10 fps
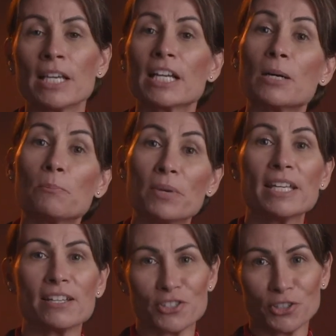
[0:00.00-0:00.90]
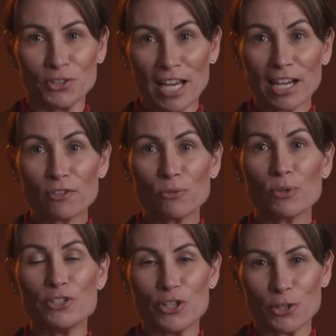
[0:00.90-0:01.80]
Compete until
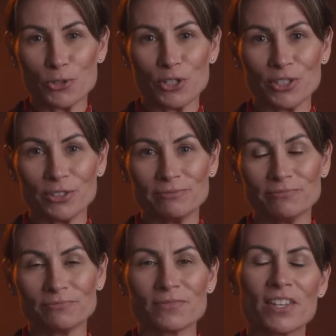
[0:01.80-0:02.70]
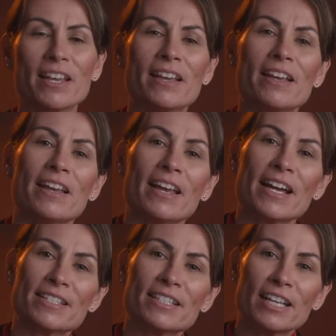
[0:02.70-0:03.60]
everyone knows you.
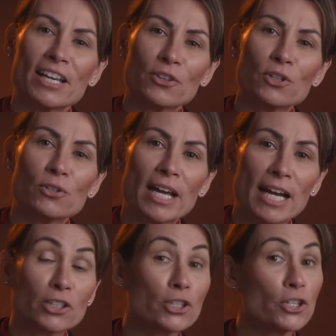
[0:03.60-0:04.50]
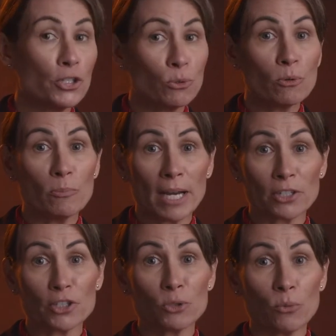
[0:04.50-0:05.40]
As an ethical hacker, you will
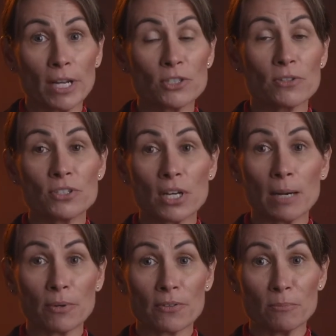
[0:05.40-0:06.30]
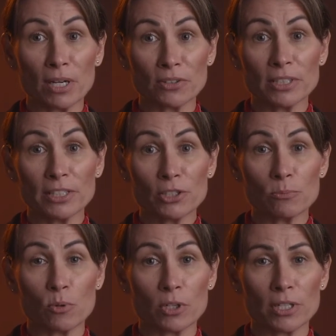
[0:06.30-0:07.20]
battle your way to the top of the monthly
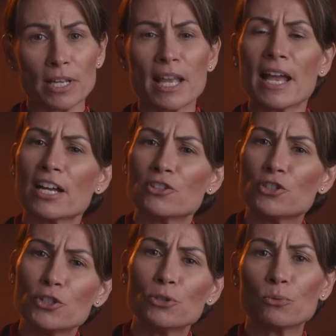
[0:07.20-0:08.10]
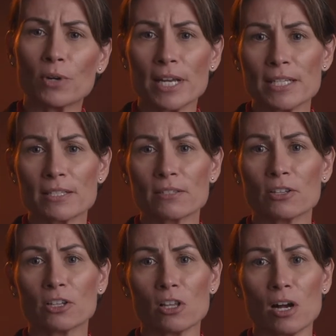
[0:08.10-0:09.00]
leaderboard as you race the
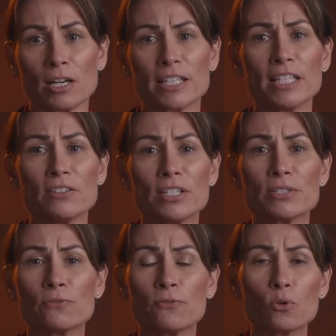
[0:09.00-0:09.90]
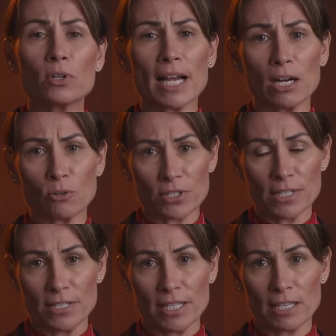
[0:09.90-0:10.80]
clock in these four hour
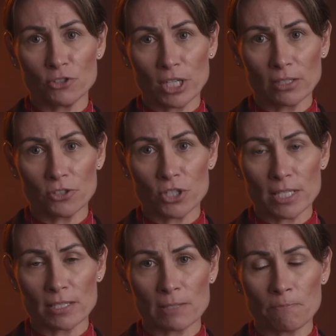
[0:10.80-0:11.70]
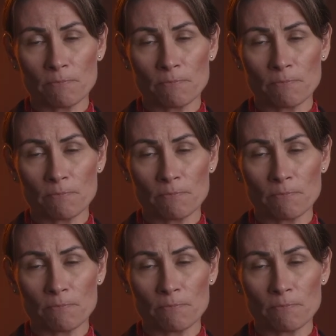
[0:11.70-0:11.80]
CTF challenges.